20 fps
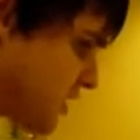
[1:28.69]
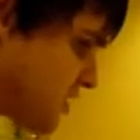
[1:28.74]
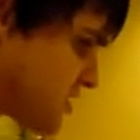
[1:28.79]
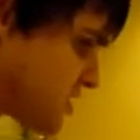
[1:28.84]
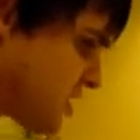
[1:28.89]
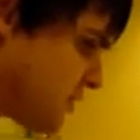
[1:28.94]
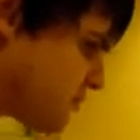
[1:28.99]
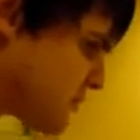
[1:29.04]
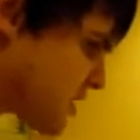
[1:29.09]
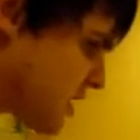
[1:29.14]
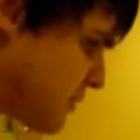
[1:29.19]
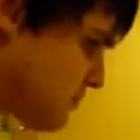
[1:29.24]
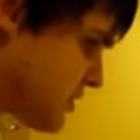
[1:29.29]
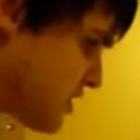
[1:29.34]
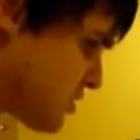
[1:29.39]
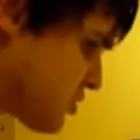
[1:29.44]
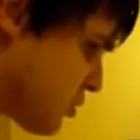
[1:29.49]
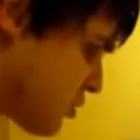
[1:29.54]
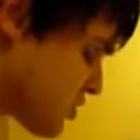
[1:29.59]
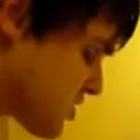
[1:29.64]
sometimes
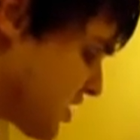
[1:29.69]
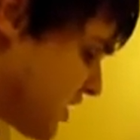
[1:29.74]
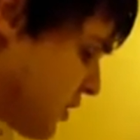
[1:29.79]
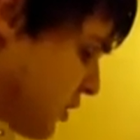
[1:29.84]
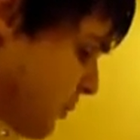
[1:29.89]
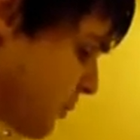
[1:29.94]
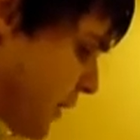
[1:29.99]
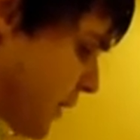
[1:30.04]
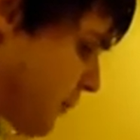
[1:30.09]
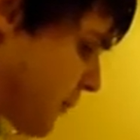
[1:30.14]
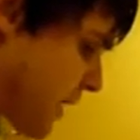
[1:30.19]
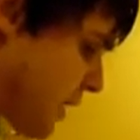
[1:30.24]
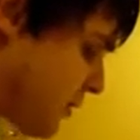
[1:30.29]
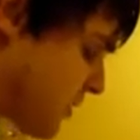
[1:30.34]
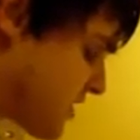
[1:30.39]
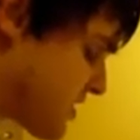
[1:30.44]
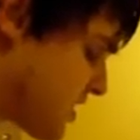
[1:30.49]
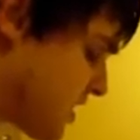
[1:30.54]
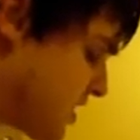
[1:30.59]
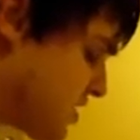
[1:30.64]
he talks a little bit about
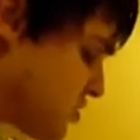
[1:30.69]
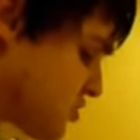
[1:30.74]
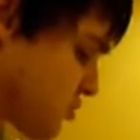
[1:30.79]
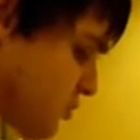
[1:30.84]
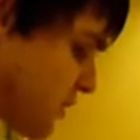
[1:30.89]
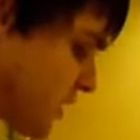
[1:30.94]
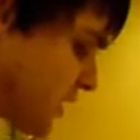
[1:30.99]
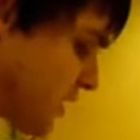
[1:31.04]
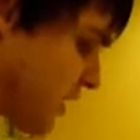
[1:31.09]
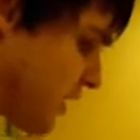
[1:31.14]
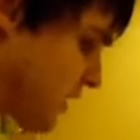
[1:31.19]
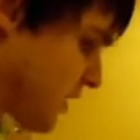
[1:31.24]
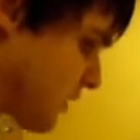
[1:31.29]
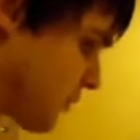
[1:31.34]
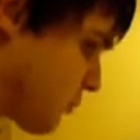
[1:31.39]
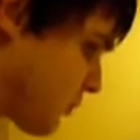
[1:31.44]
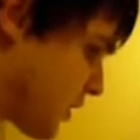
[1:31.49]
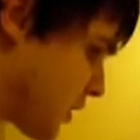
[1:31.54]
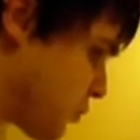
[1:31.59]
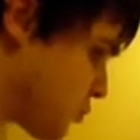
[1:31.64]
its history, like
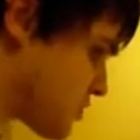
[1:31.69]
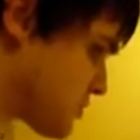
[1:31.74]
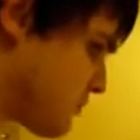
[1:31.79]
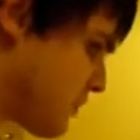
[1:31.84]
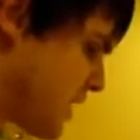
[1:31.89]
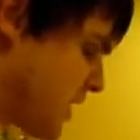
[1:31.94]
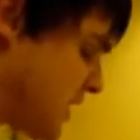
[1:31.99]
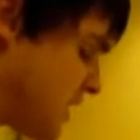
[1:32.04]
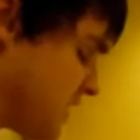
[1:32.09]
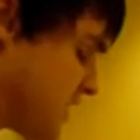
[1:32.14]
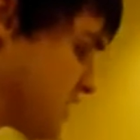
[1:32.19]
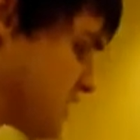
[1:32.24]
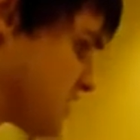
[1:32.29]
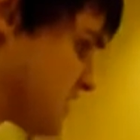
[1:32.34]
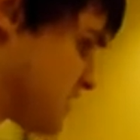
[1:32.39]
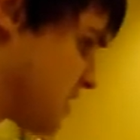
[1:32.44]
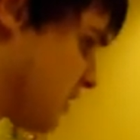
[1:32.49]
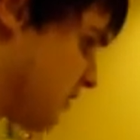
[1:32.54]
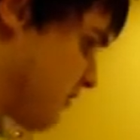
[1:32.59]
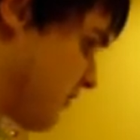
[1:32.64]
when it was made and
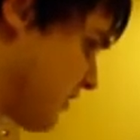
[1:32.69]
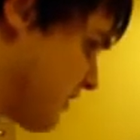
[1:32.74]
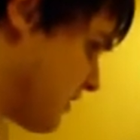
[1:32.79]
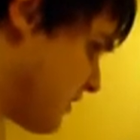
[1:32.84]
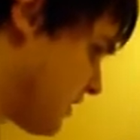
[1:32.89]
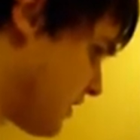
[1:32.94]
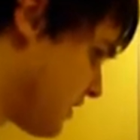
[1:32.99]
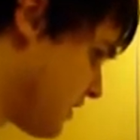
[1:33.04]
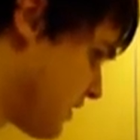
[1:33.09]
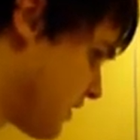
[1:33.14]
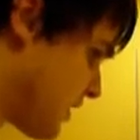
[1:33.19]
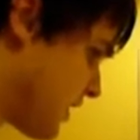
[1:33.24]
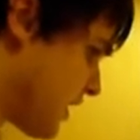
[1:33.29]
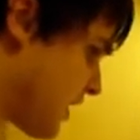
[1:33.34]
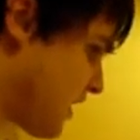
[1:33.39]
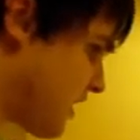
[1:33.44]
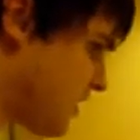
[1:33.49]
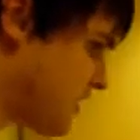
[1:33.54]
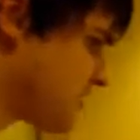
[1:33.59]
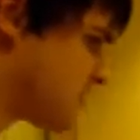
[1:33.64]
stuff.
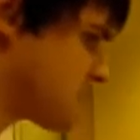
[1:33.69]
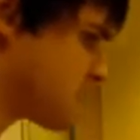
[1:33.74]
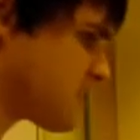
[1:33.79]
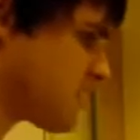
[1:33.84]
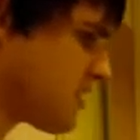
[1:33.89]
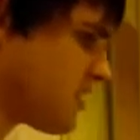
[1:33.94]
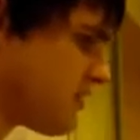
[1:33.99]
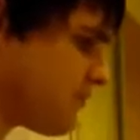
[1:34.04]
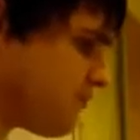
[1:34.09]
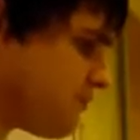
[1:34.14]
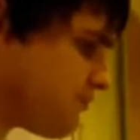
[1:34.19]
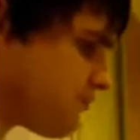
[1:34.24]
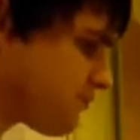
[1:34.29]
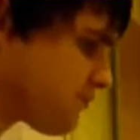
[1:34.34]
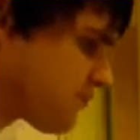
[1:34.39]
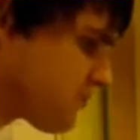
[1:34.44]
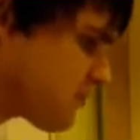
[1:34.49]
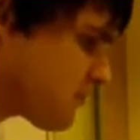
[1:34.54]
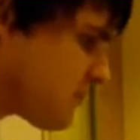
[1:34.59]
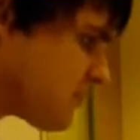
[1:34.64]
And
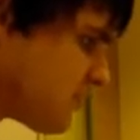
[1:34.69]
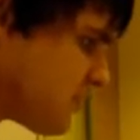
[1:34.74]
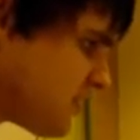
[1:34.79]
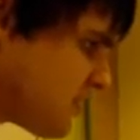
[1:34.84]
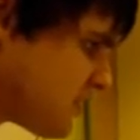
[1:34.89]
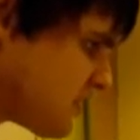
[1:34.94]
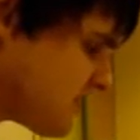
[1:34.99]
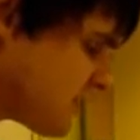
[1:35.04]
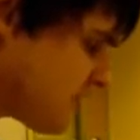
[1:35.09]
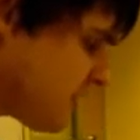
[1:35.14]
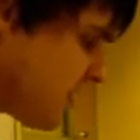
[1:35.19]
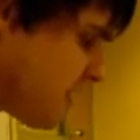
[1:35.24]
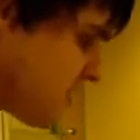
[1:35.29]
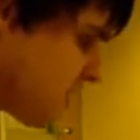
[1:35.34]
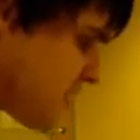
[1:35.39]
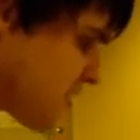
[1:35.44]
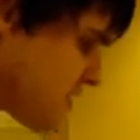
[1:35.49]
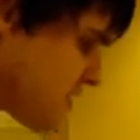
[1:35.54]
he